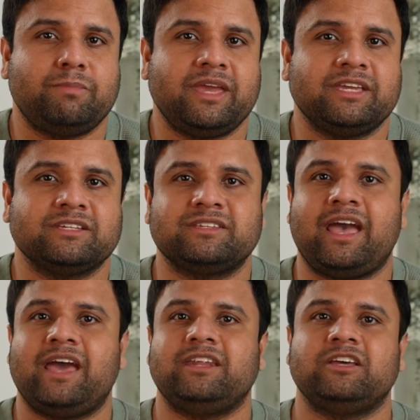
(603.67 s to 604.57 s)
makers
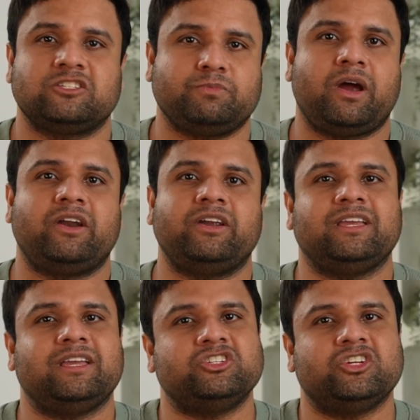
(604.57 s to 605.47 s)
and aspiring
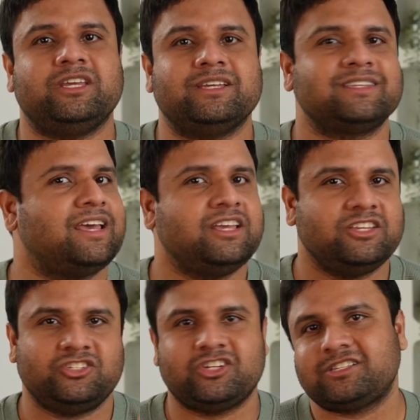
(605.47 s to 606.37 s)
engineers
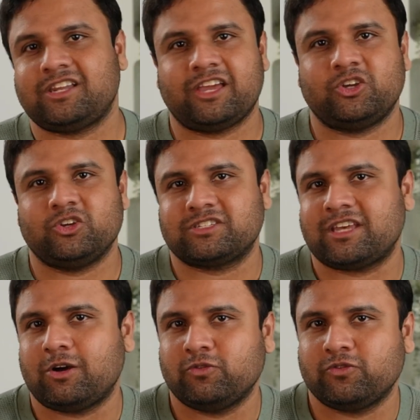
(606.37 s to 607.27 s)
just like
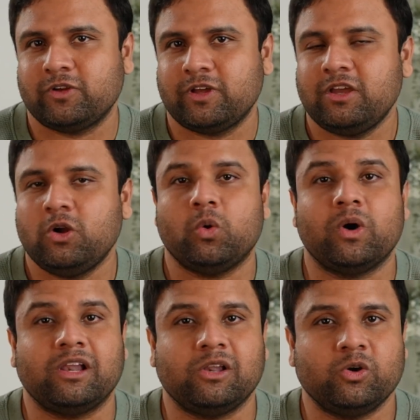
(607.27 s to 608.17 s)
yourself who
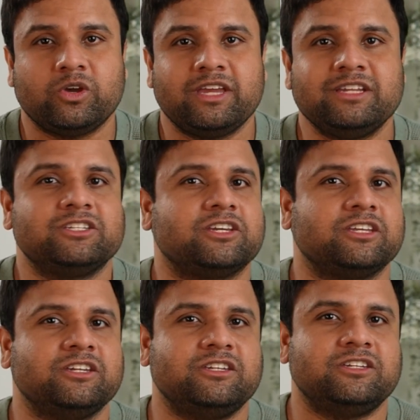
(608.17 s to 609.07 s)
are looking to
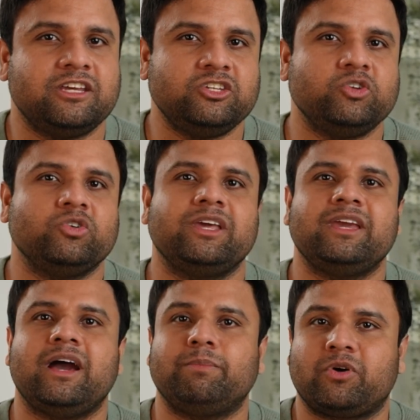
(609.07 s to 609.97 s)

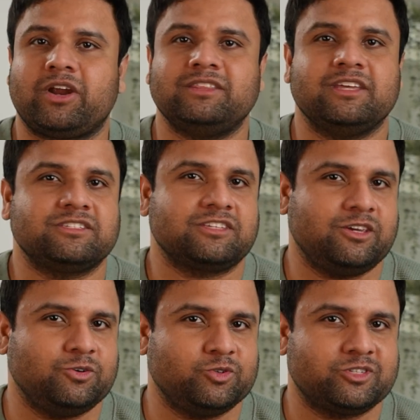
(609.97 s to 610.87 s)
continually upgrade their
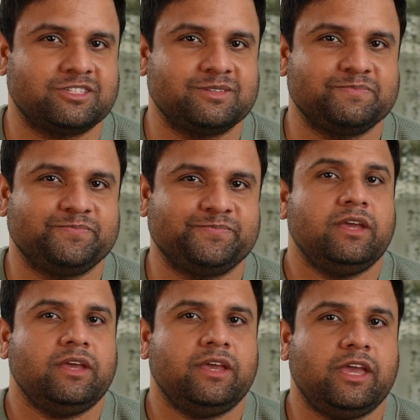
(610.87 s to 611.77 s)
skills.
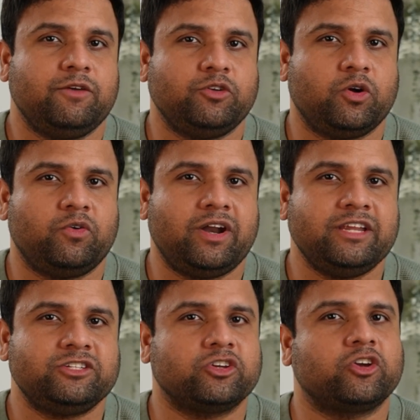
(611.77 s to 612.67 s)
If you're
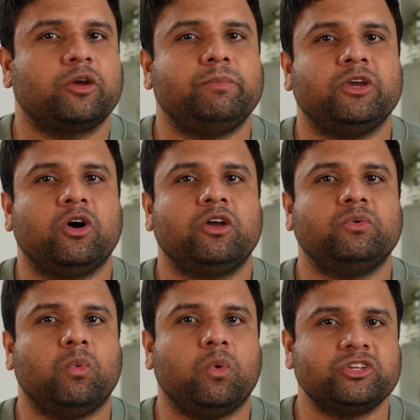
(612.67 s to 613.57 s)
ready to go
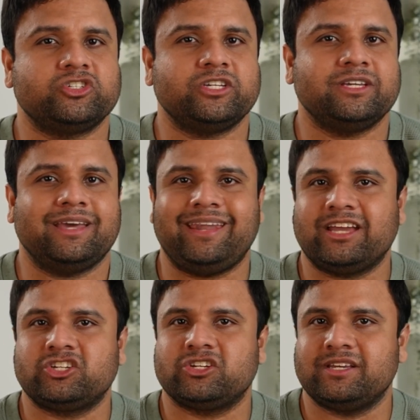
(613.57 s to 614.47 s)
beyond watching and
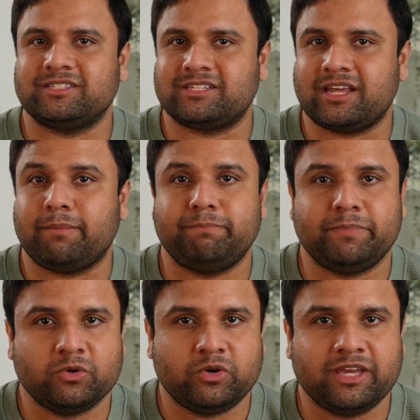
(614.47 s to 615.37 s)
actually start
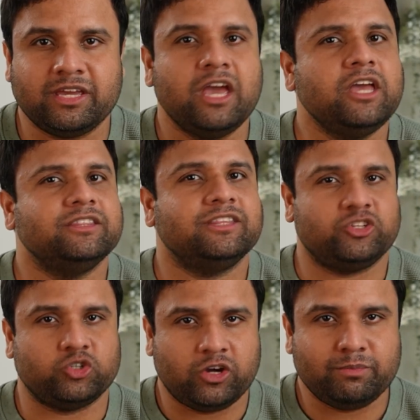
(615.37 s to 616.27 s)
building,
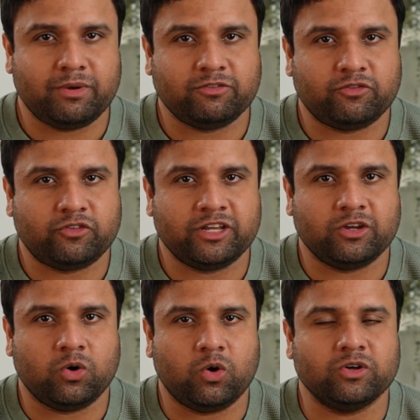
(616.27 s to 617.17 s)
then join my free
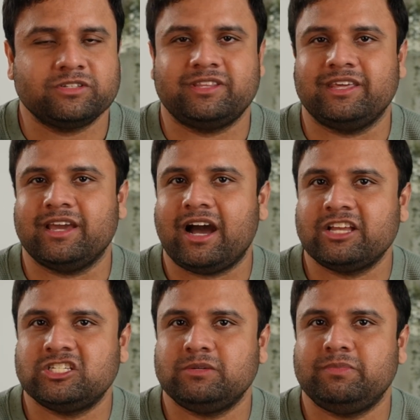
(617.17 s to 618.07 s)
course, the
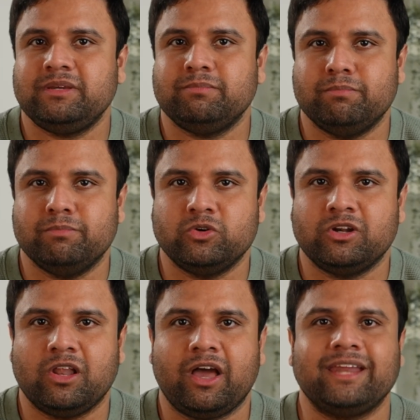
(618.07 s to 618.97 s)
R G B Mood
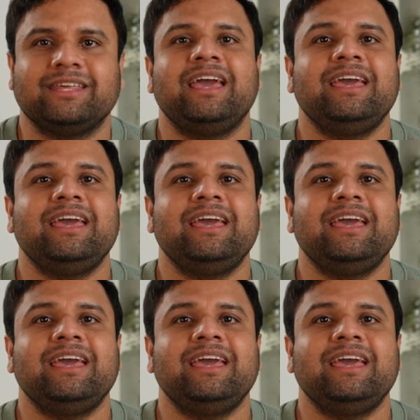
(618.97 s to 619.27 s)
Light,